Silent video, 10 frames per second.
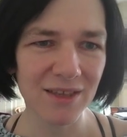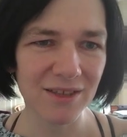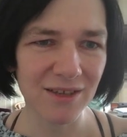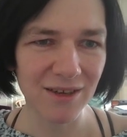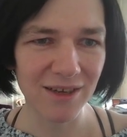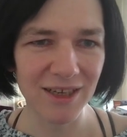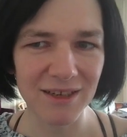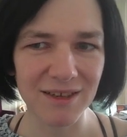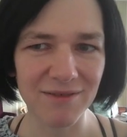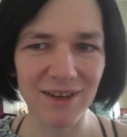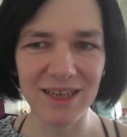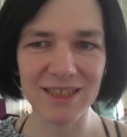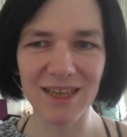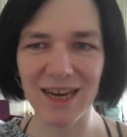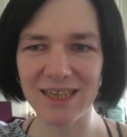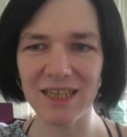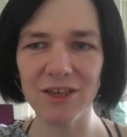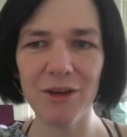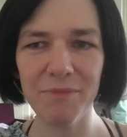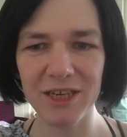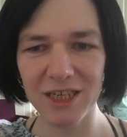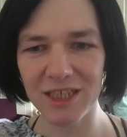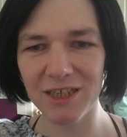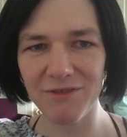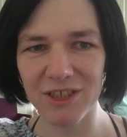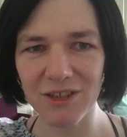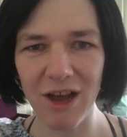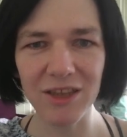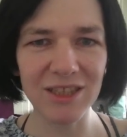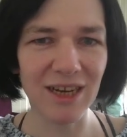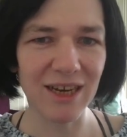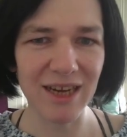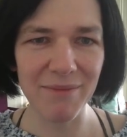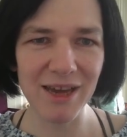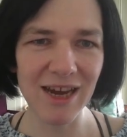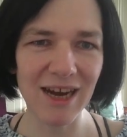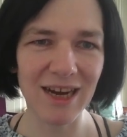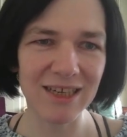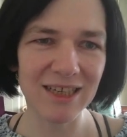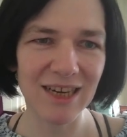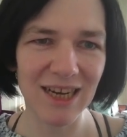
So it was kind of in competition with DOS and Amiga, and